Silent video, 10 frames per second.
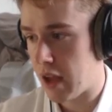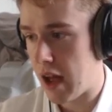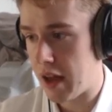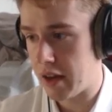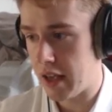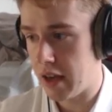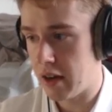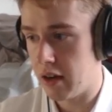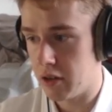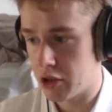And again,
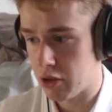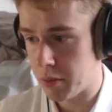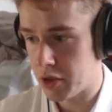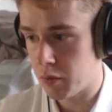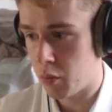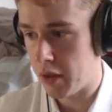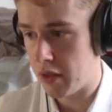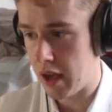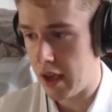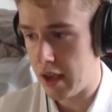a little description
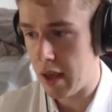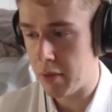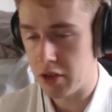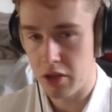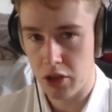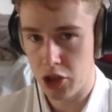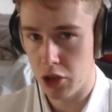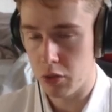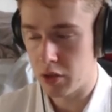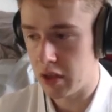with a image that
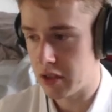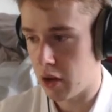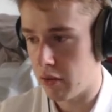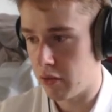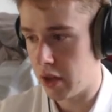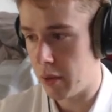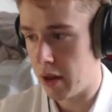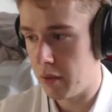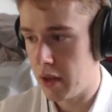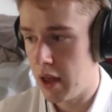shows this off really
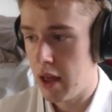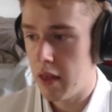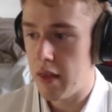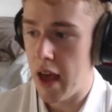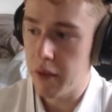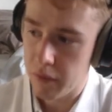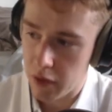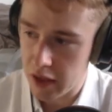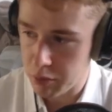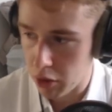well. Then
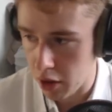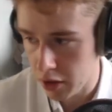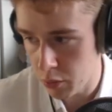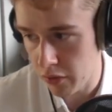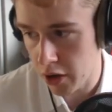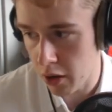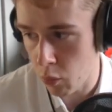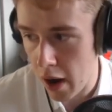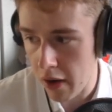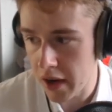for this product, we've got a
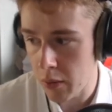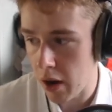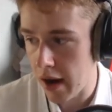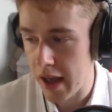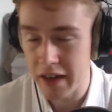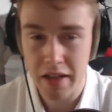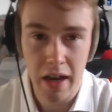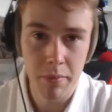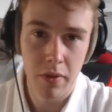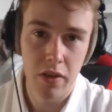wear anywhere,
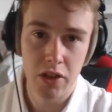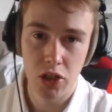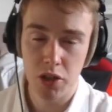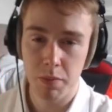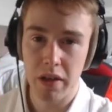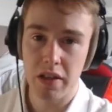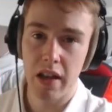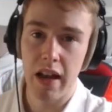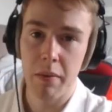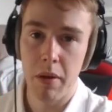anytime. This is just
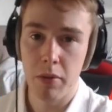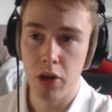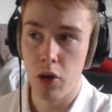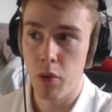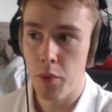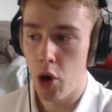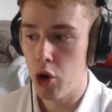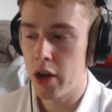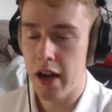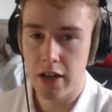basically letting people know
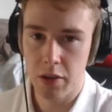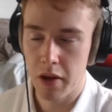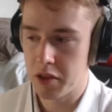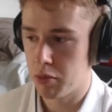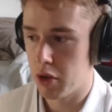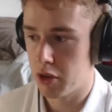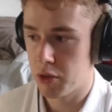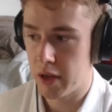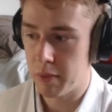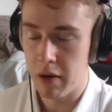who can actually wear this product.
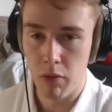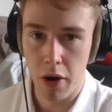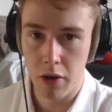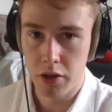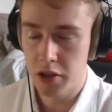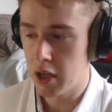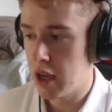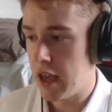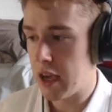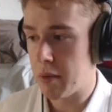So it can be runners,
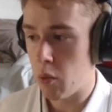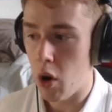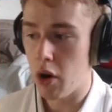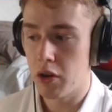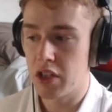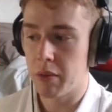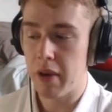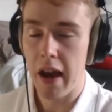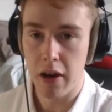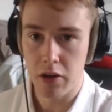it can be walkers, it can
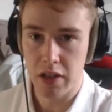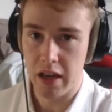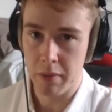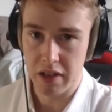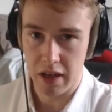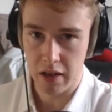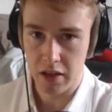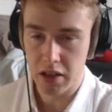be hikers, it can be cycling.